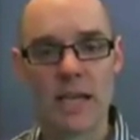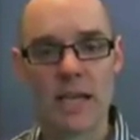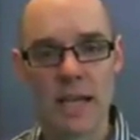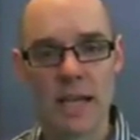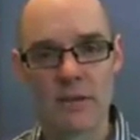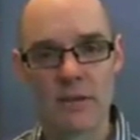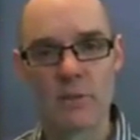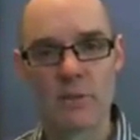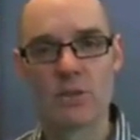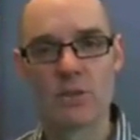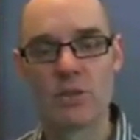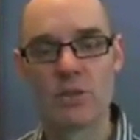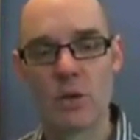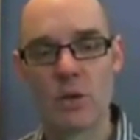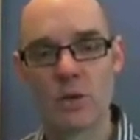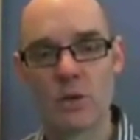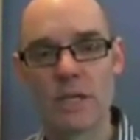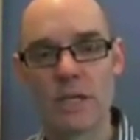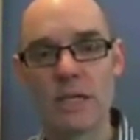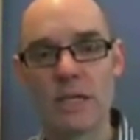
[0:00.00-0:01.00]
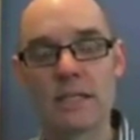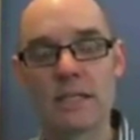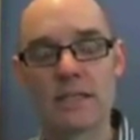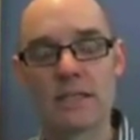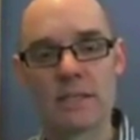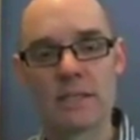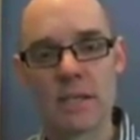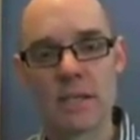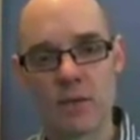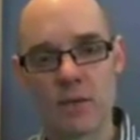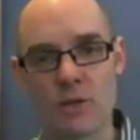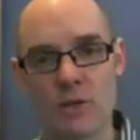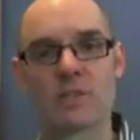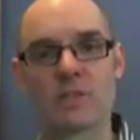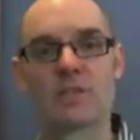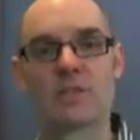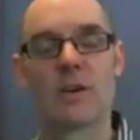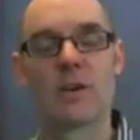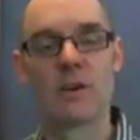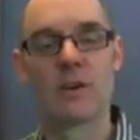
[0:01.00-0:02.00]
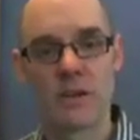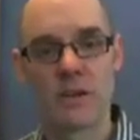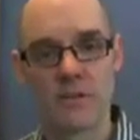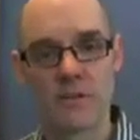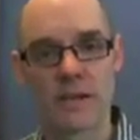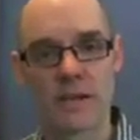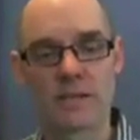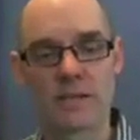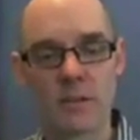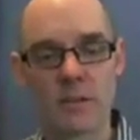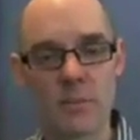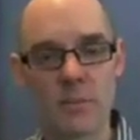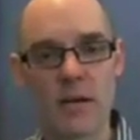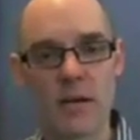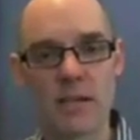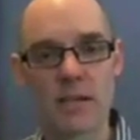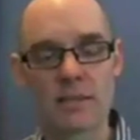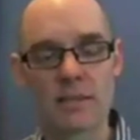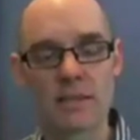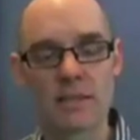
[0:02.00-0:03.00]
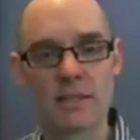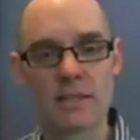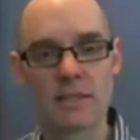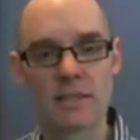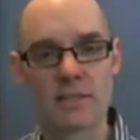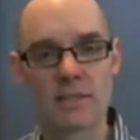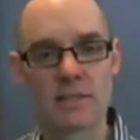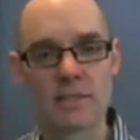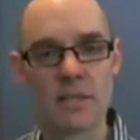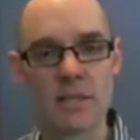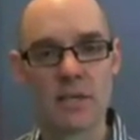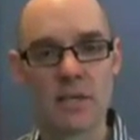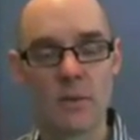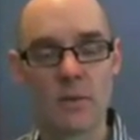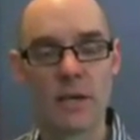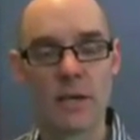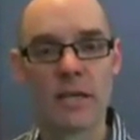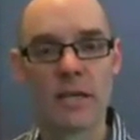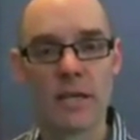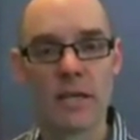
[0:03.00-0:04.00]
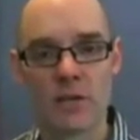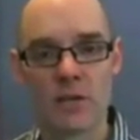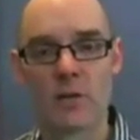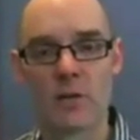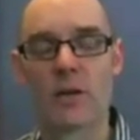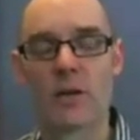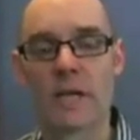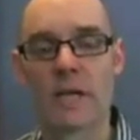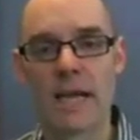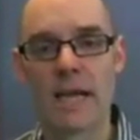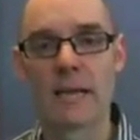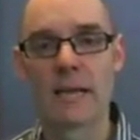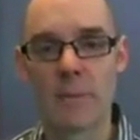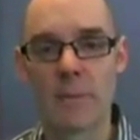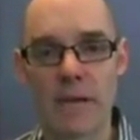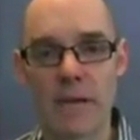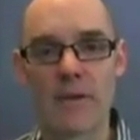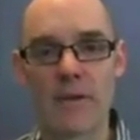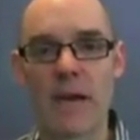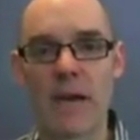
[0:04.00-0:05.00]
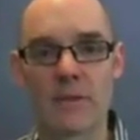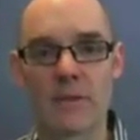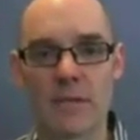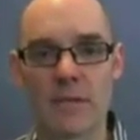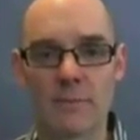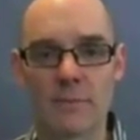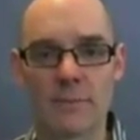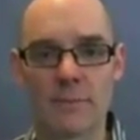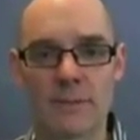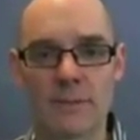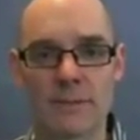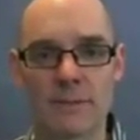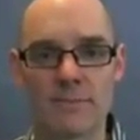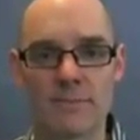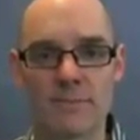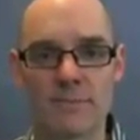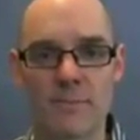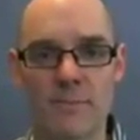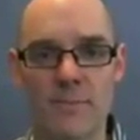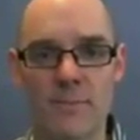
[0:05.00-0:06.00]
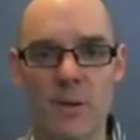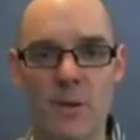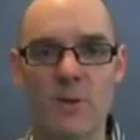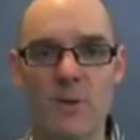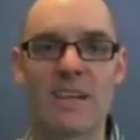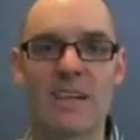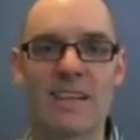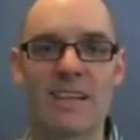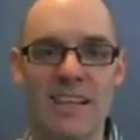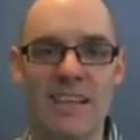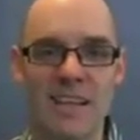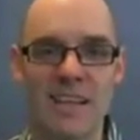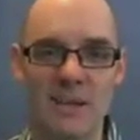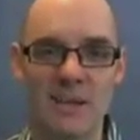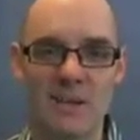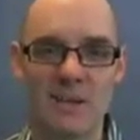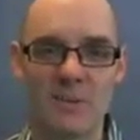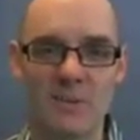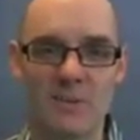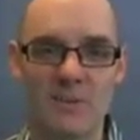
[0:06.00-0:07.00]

And then once you know what it is, you can start affecting policies, right, in order to get better outcomes. All right, thank you.